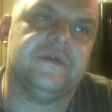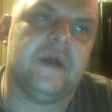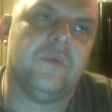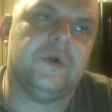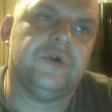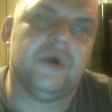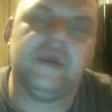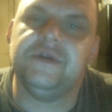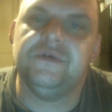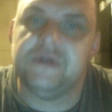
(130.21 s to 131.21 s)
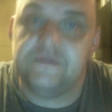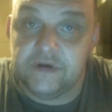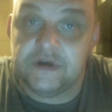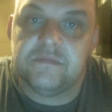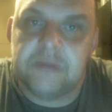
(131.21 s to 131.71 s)
that were trying to
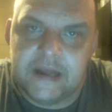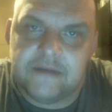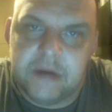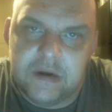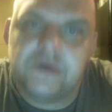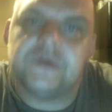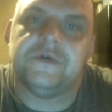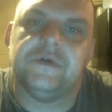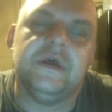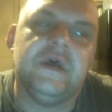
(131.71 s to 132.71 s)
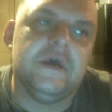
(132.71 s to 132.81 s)
defund Planned Parenthood